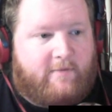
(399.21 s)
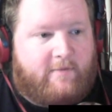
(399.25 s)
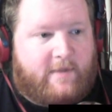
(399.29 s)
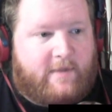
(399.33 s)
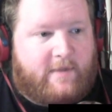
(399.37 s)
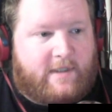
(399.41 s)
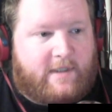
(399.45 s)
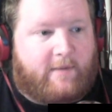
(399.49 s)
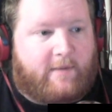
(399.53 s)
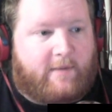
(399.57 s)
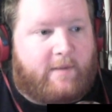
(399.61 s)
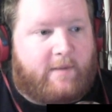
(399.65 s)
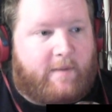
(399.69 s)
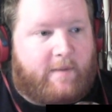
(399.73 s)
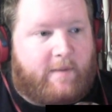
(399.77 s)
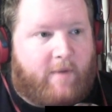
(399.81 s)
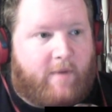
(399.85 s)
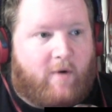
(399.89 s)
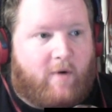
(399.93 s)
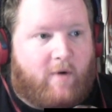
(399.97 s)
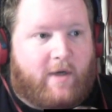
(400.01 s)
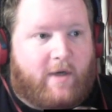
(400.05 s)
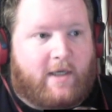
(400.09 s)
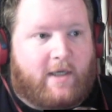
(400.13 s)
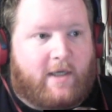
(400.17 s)
because I'm going to be
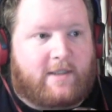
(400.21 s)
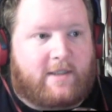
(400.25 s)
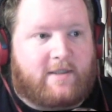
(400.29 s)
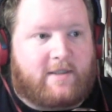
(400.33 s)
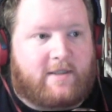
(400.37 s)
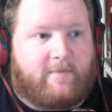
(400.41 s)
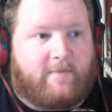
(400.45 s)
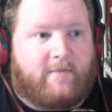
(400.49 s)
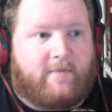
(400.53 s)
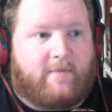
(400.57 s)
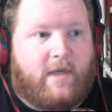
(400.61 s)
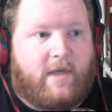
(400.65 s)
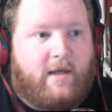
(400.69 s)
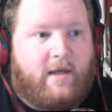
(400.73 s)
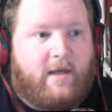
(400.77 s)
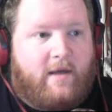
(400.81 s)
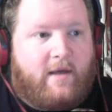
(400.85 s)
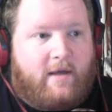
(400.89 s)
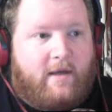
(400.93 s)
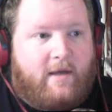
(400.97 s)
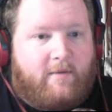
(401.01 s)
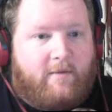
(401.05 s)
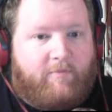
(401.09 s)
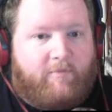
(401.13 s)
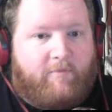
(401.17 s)
poking some
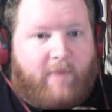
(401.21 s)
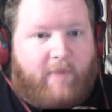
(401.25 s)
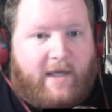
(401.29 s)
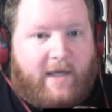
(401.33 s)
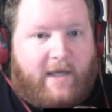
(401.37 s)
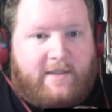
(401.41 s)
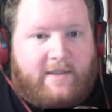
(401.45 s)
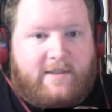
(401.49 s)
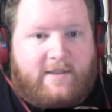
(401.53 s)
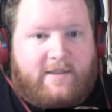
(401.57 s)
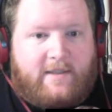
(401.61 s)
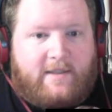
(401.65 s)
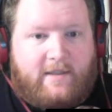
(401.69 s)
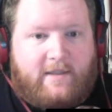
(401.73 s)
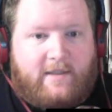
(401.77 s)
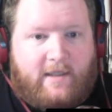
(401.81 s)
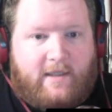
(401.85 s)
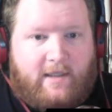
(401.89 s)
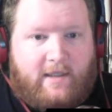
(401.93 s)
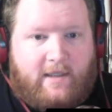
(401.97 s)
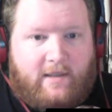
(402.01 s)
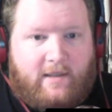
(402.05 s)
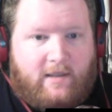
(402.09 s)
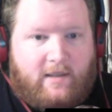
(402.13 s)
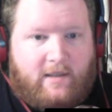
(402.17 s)
bytes to
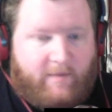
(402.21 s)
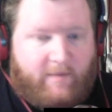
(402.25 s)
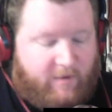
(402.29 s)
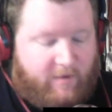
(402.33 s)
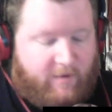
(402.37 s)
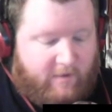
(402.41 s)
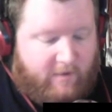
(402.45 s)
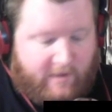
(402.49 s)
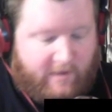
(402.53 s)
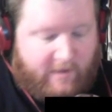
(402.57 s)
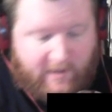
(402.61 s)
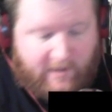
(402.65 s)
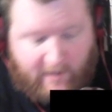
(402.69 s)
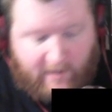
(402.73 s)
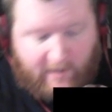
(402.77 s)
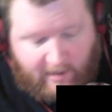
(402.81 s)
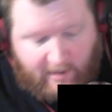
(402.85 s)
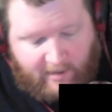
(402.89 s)
the port.